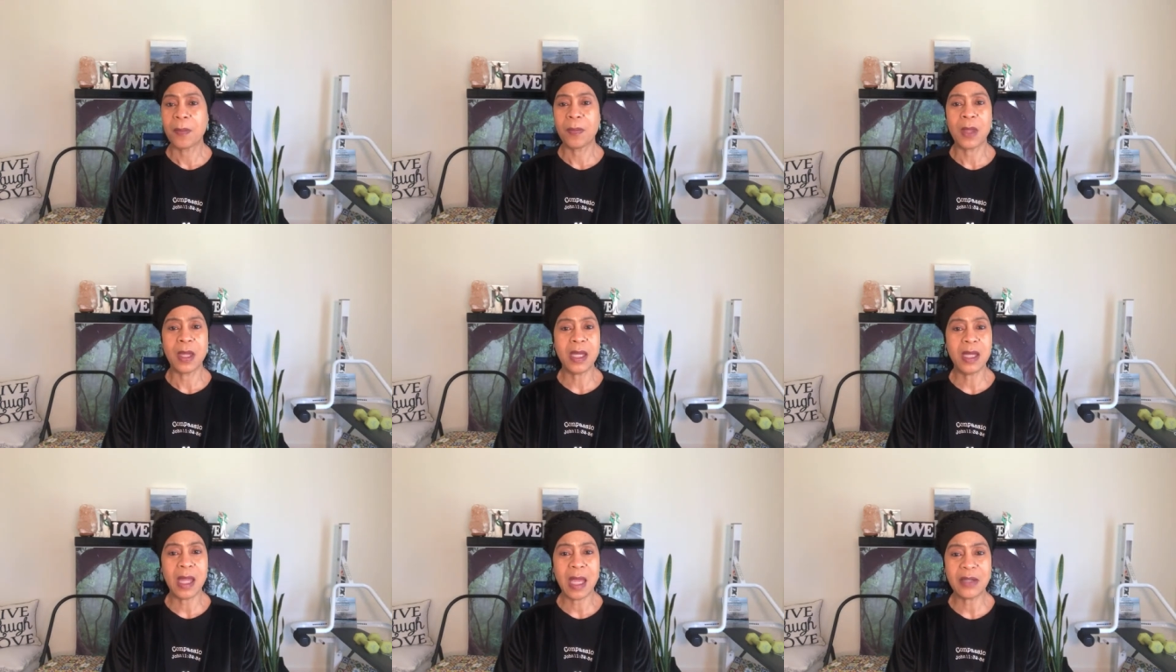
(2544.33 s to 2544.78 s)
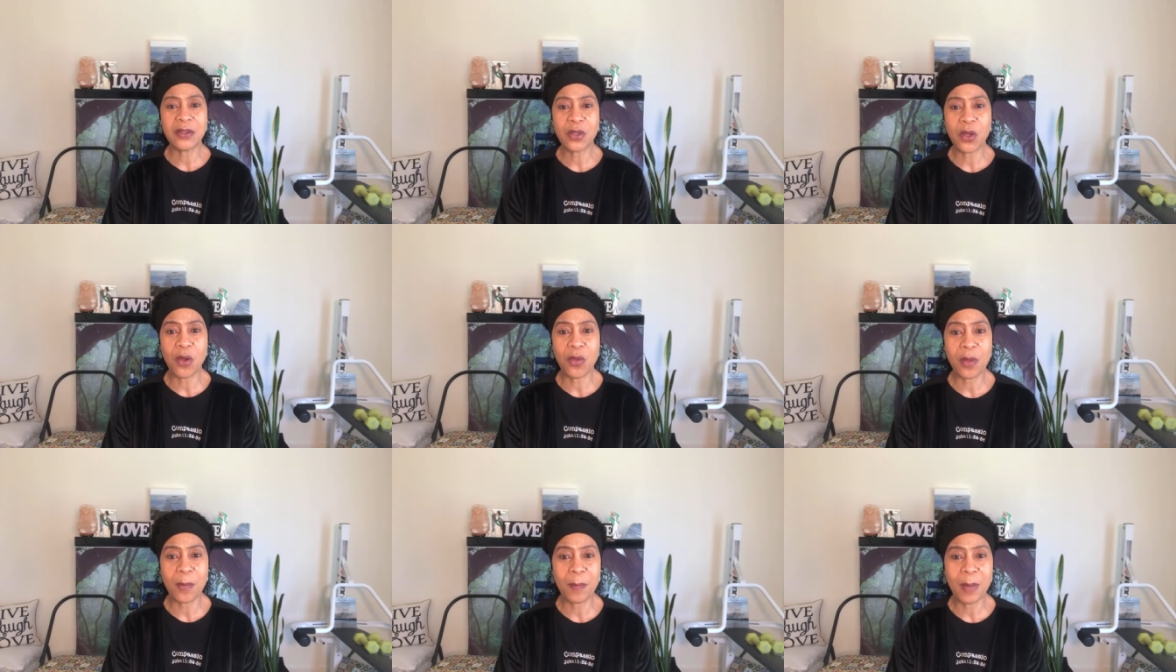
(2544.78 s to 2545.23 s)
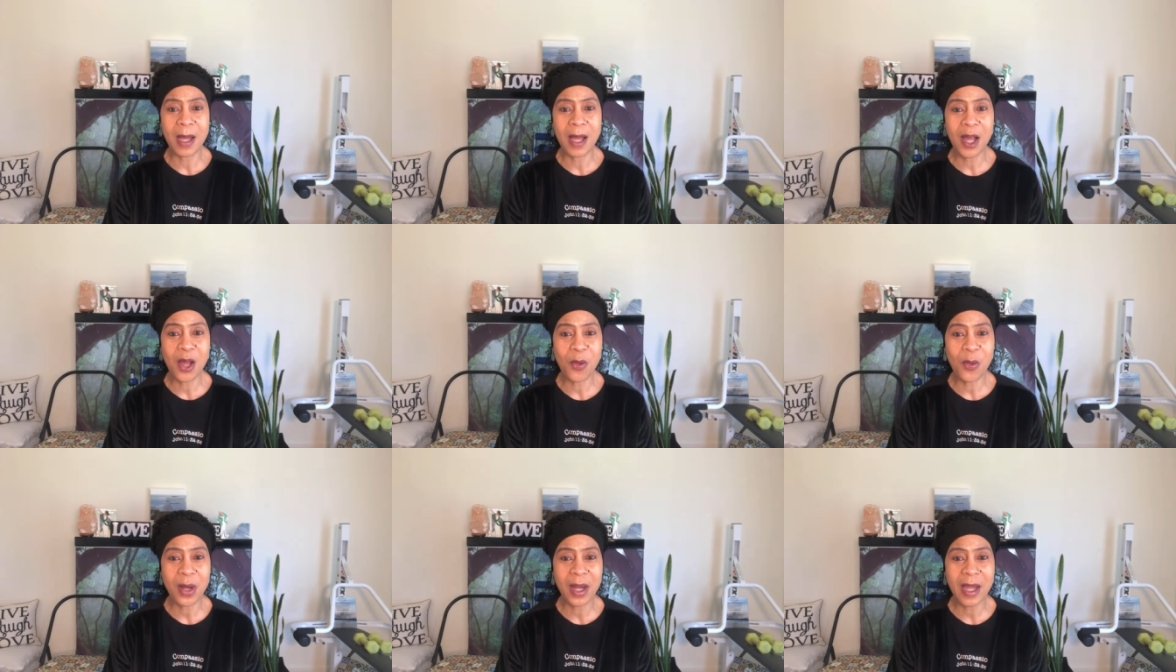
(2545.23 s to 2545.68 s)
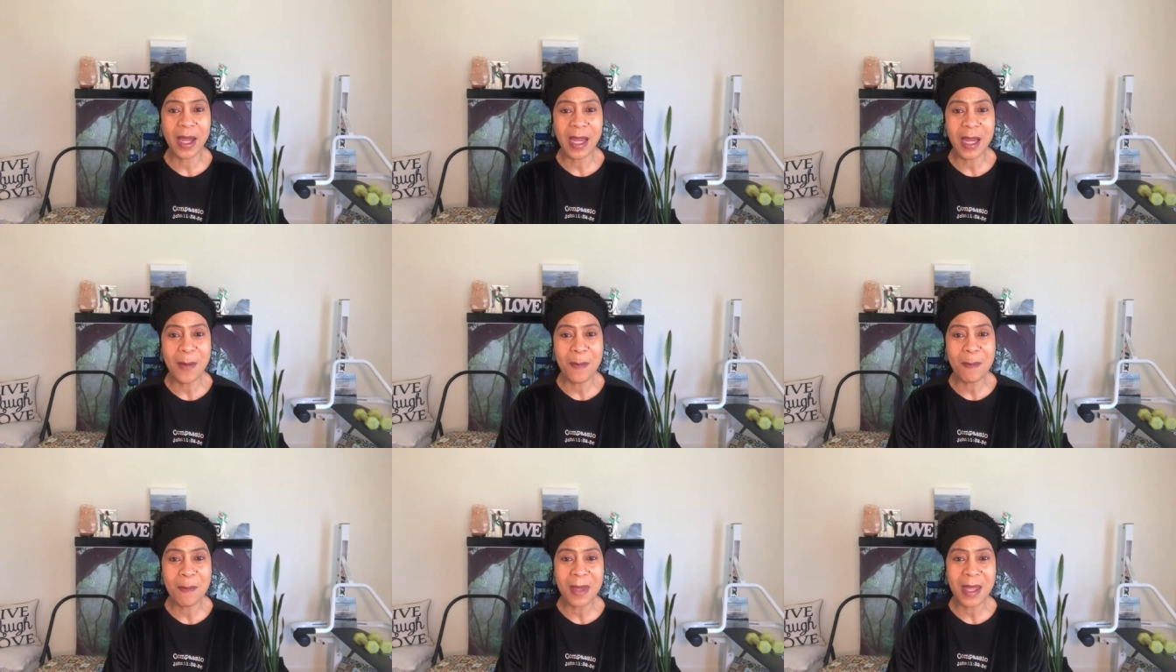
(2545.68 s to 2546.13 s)
He has all the power.
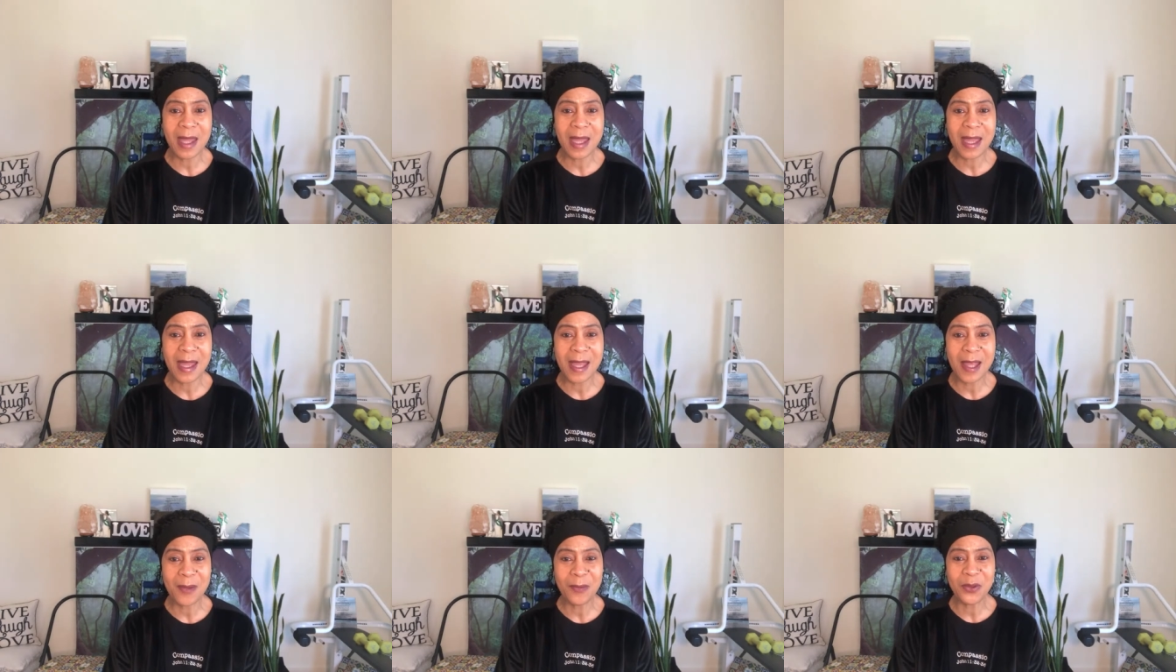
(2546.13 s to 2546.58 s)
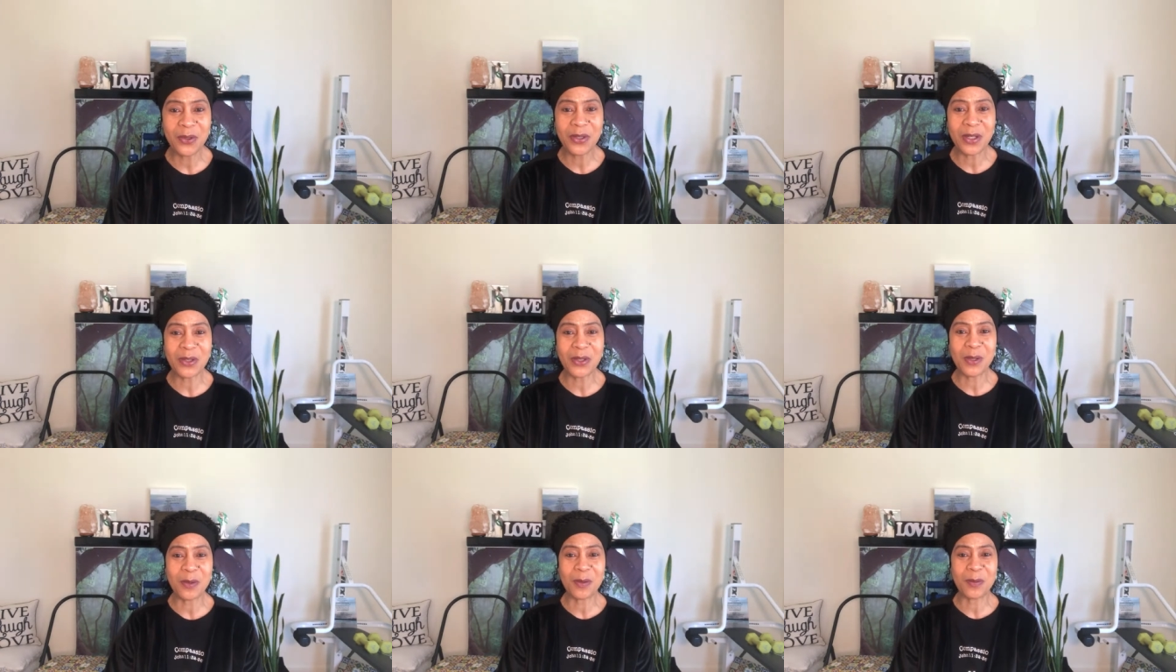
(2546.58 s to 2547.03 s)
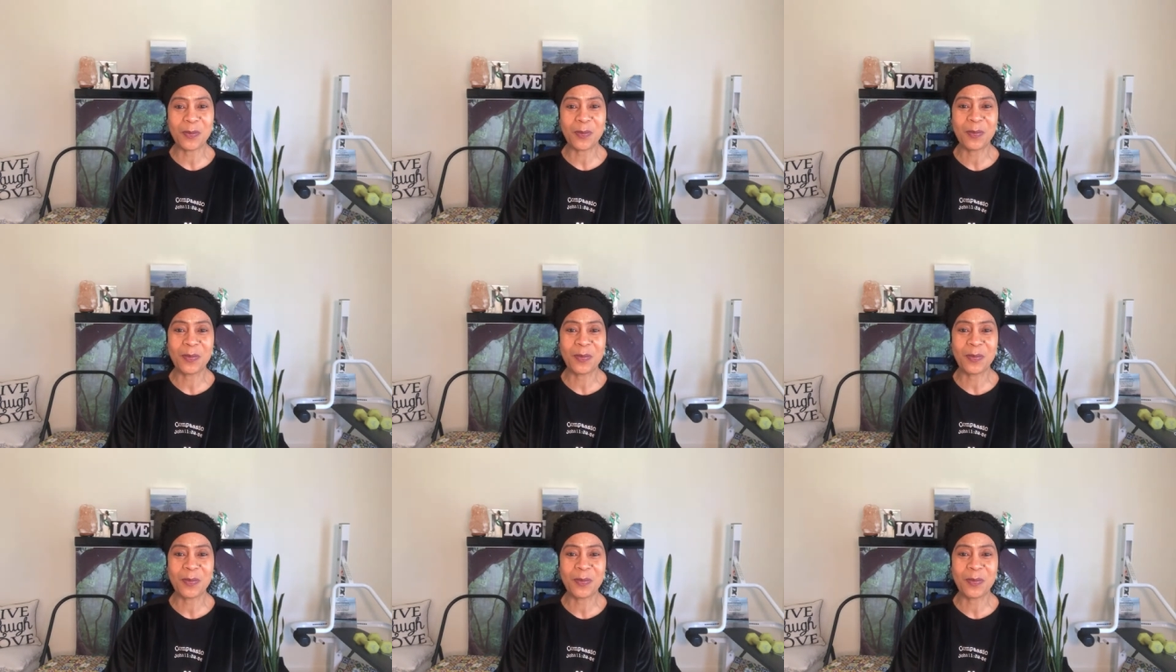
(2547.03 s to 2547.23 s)
Amen, Sister